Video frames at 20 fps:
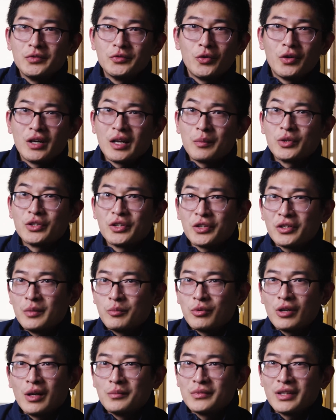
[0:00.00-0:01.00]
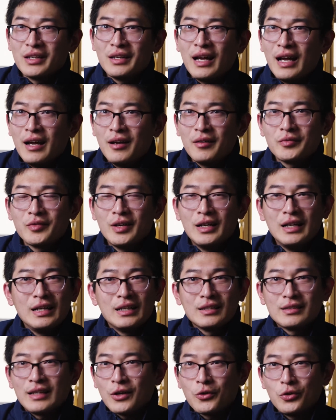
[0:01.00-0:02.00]
for a particular problem they have
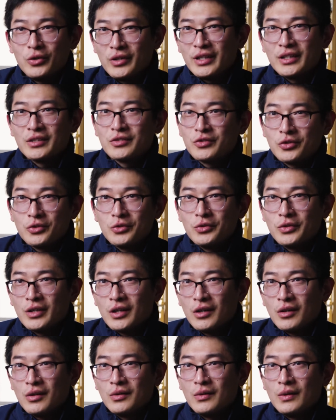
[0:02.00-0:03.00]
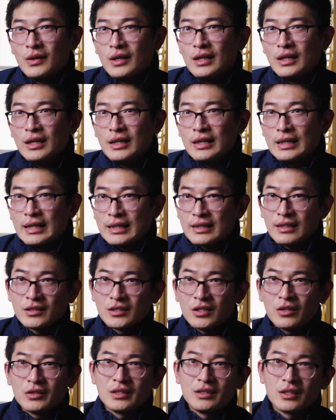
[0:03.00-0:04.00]
that could lead to, you know, a
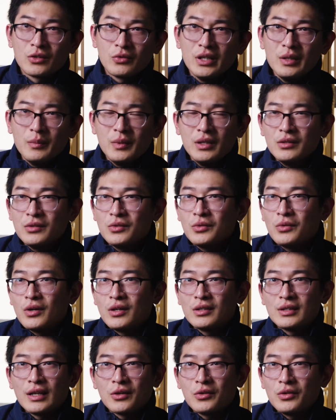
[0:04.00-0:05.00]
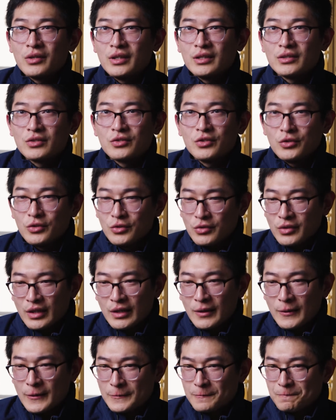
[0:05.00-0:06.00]
consulting agreement or that could lead to, you
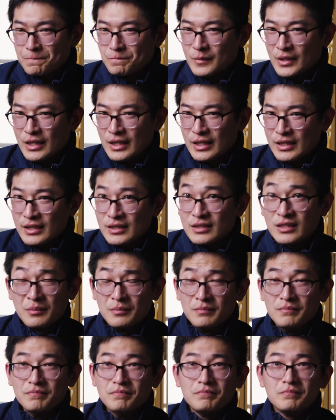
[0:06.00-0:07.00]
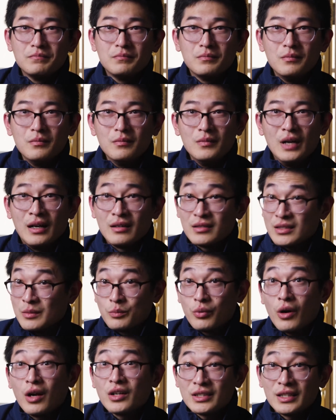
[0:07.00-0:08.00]
know, some uh, some
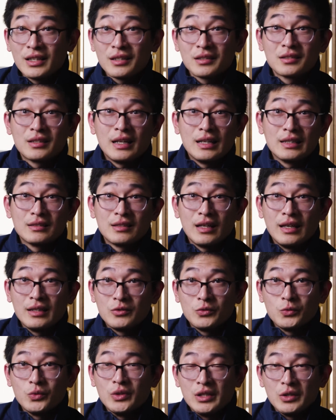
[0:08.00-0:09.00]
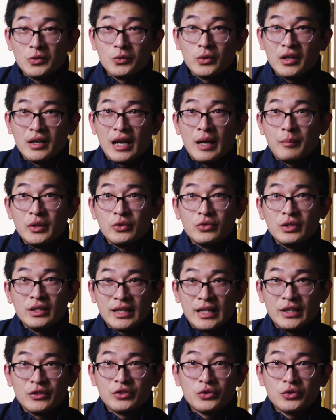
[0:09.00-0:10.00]
projects that, that we're happy to engage